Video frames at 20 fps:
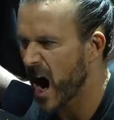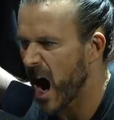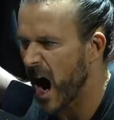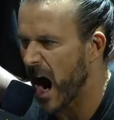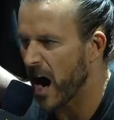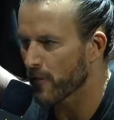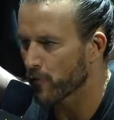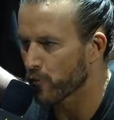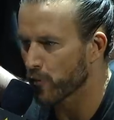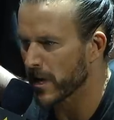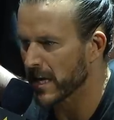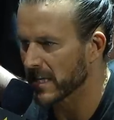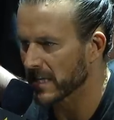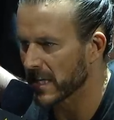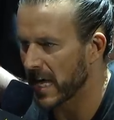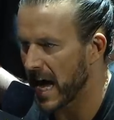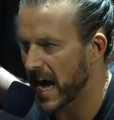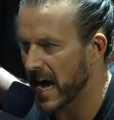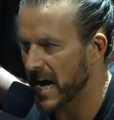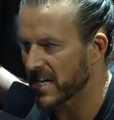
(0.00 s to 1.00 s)
I
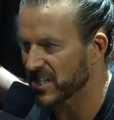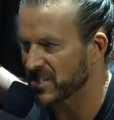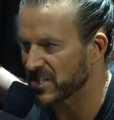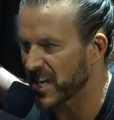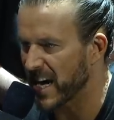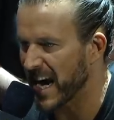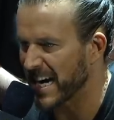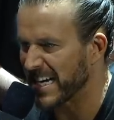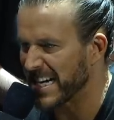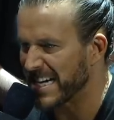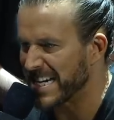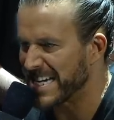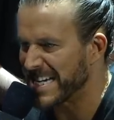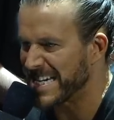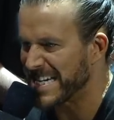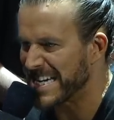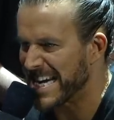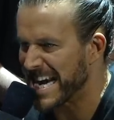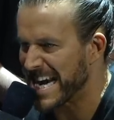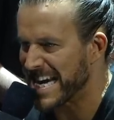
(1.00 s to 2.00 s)
realized that I didn't
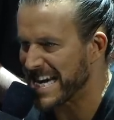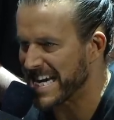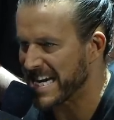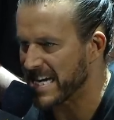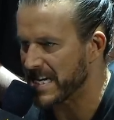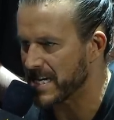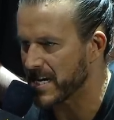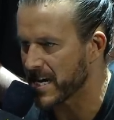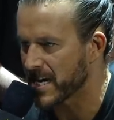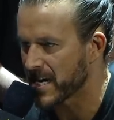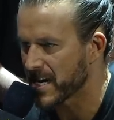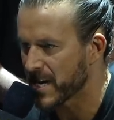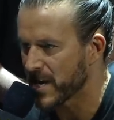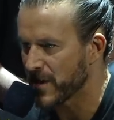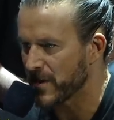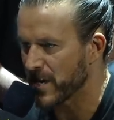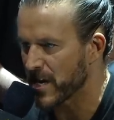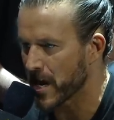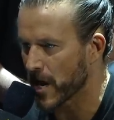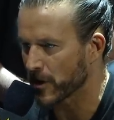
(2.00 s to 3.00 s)
need
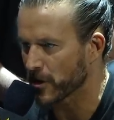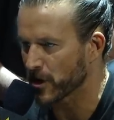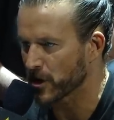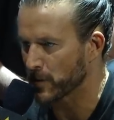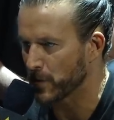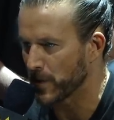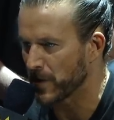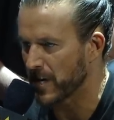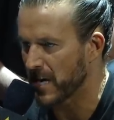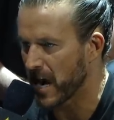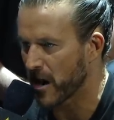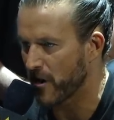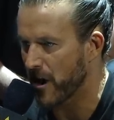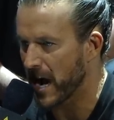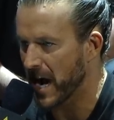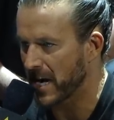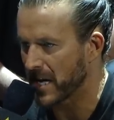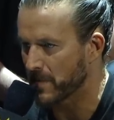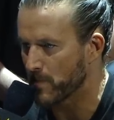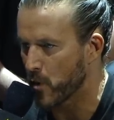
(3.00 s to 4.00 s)
the Undisputed Era
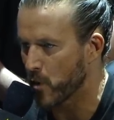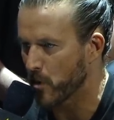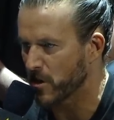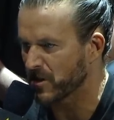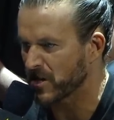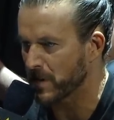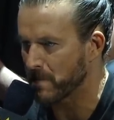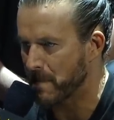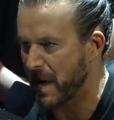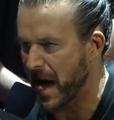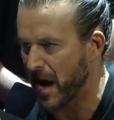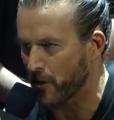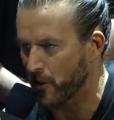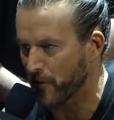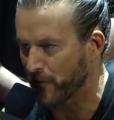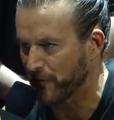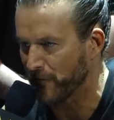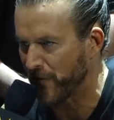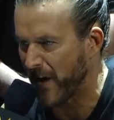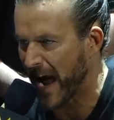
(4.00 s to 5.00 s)
anymore. As a matter
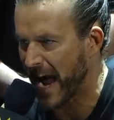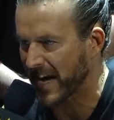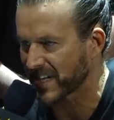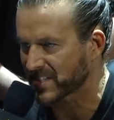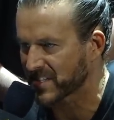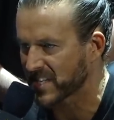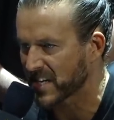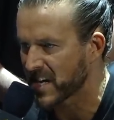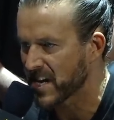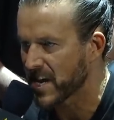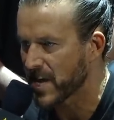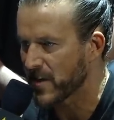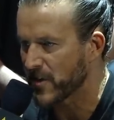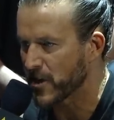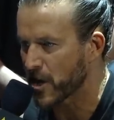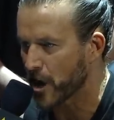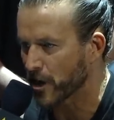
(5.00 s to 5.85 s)
of fact, the